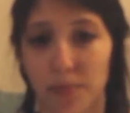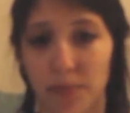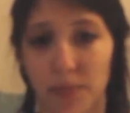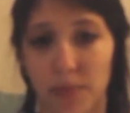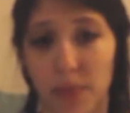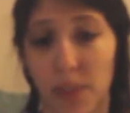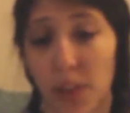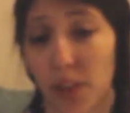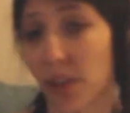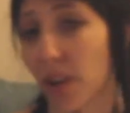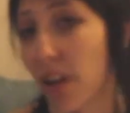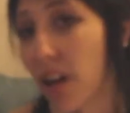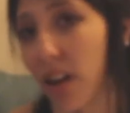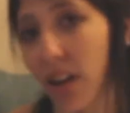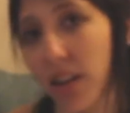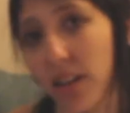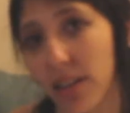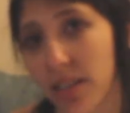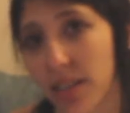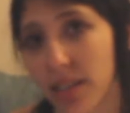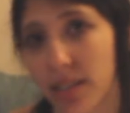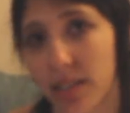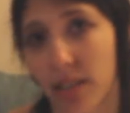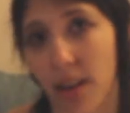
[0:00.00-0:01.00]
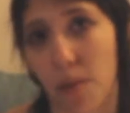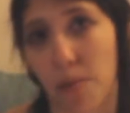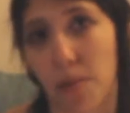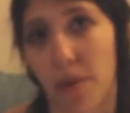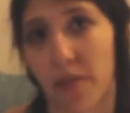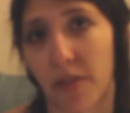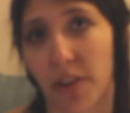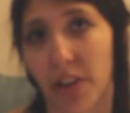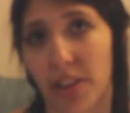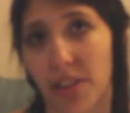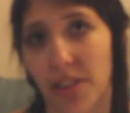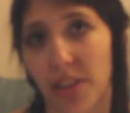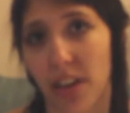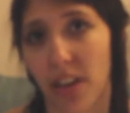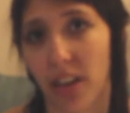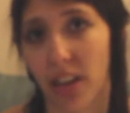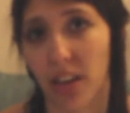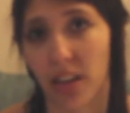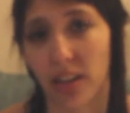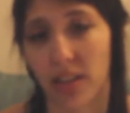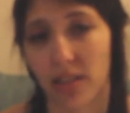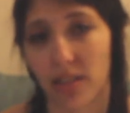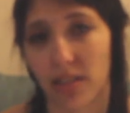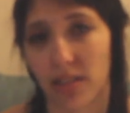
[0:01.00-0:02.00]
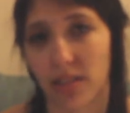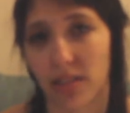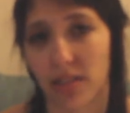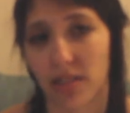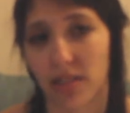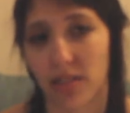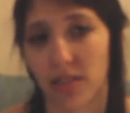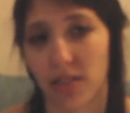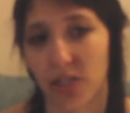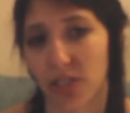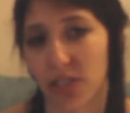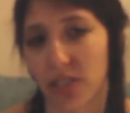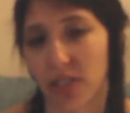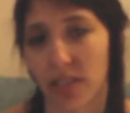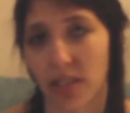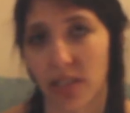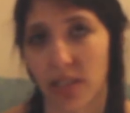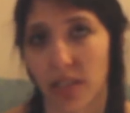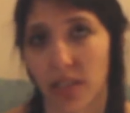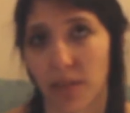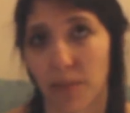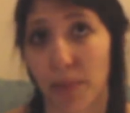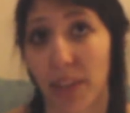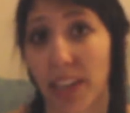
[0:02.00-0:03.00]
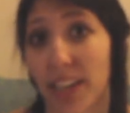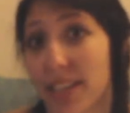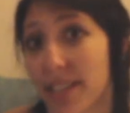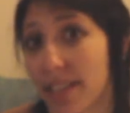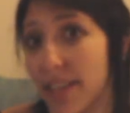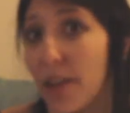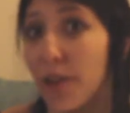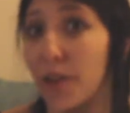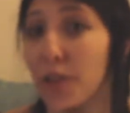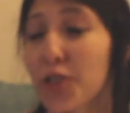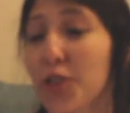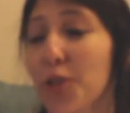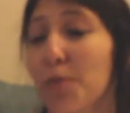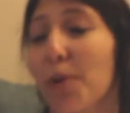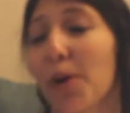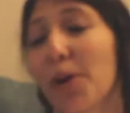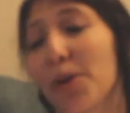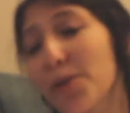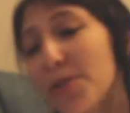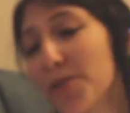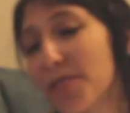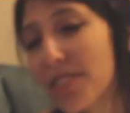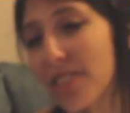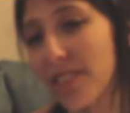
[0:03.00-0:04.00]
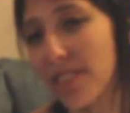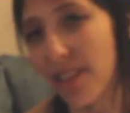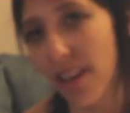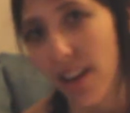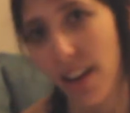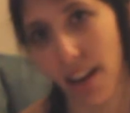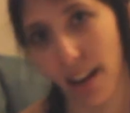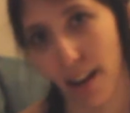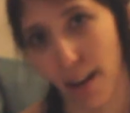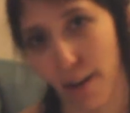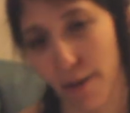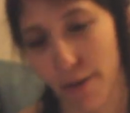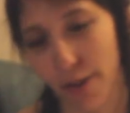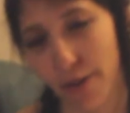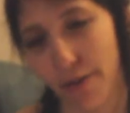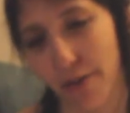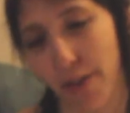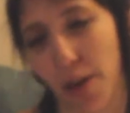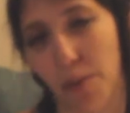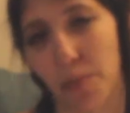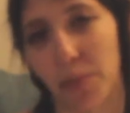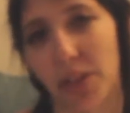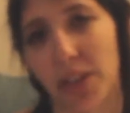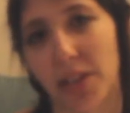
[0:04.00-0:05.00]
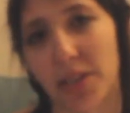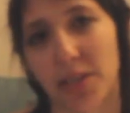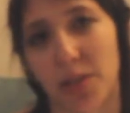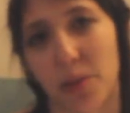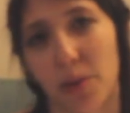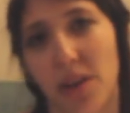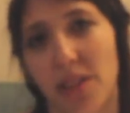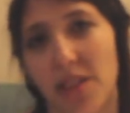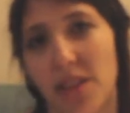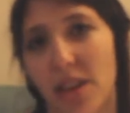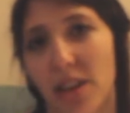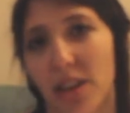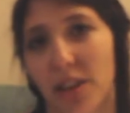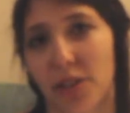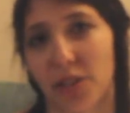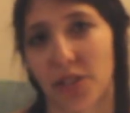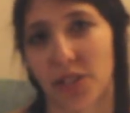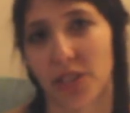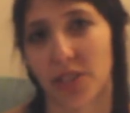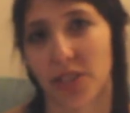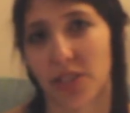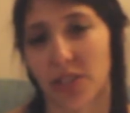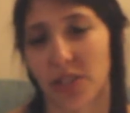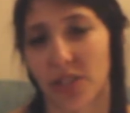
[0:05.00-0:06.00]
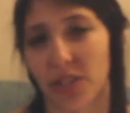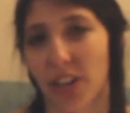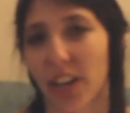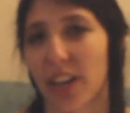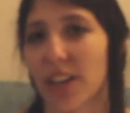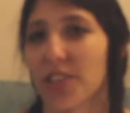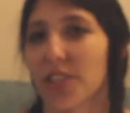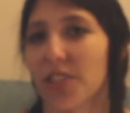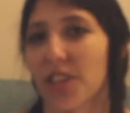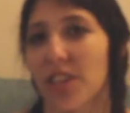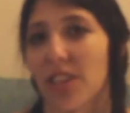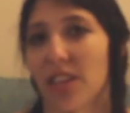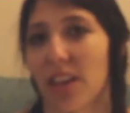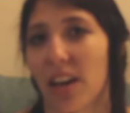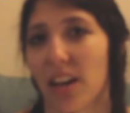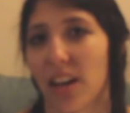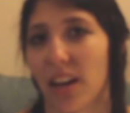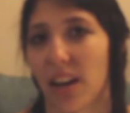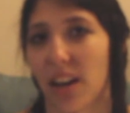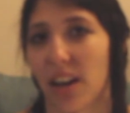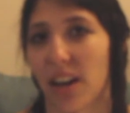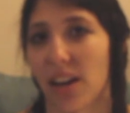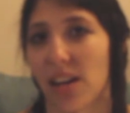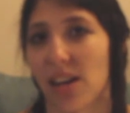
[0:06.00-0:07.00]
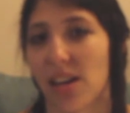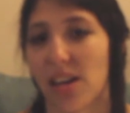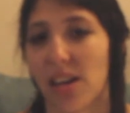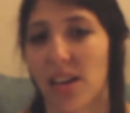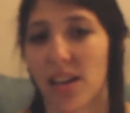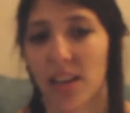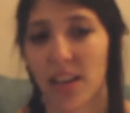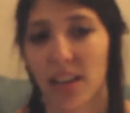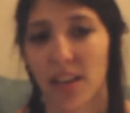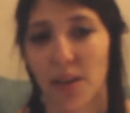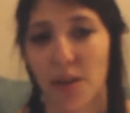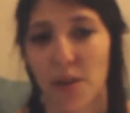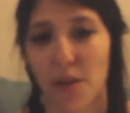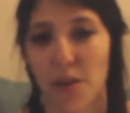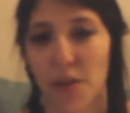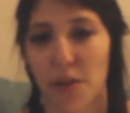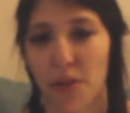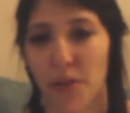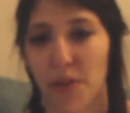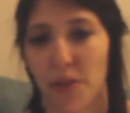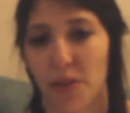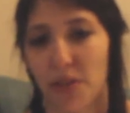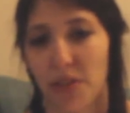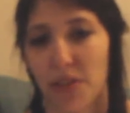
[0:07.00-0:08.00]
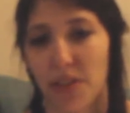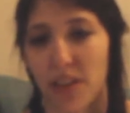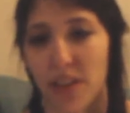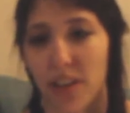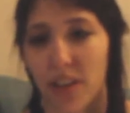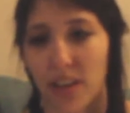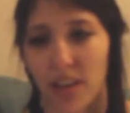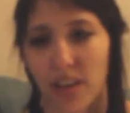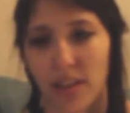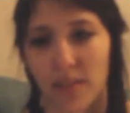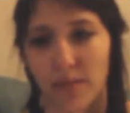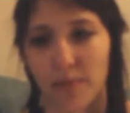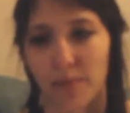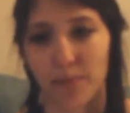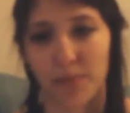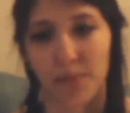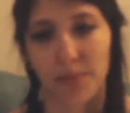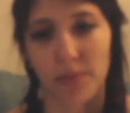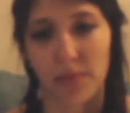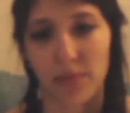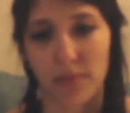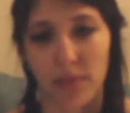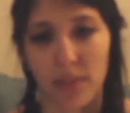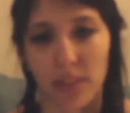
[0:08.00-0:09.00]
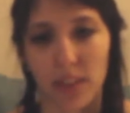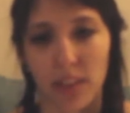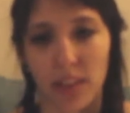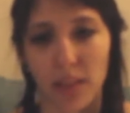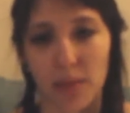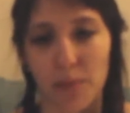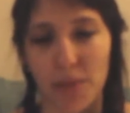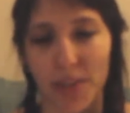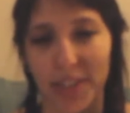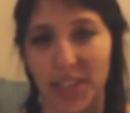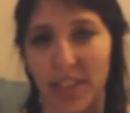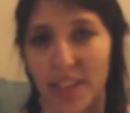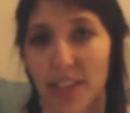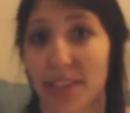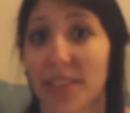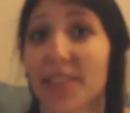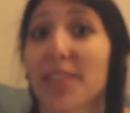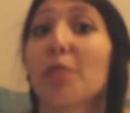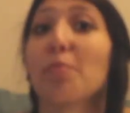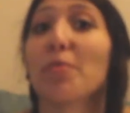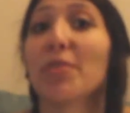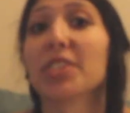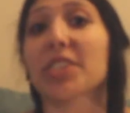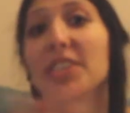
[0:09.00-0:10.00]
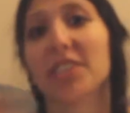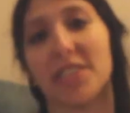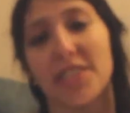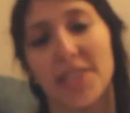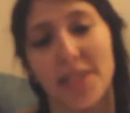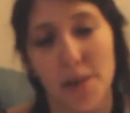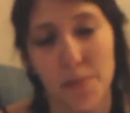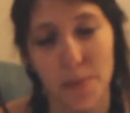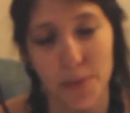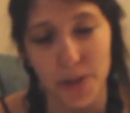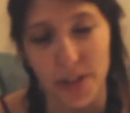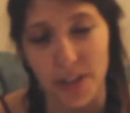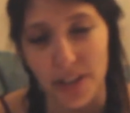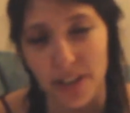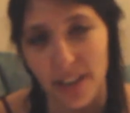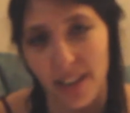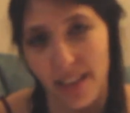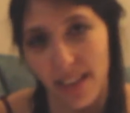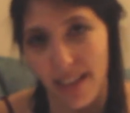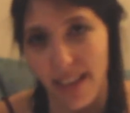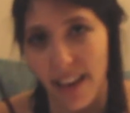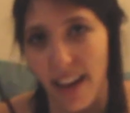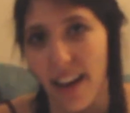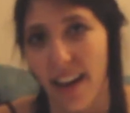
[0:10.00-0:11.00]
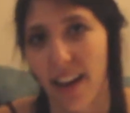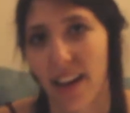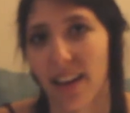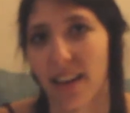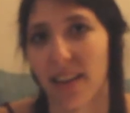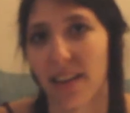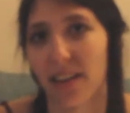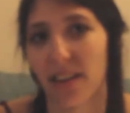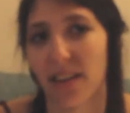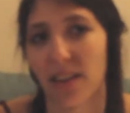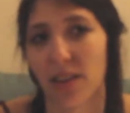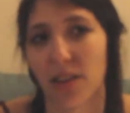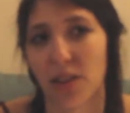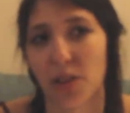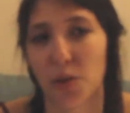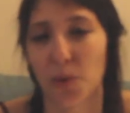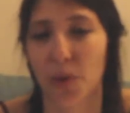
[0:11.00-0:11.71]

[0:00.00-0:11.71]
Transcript: they're not going to stop everything and because they're supposed to take care of the family. So I think just changing that, the misconception that you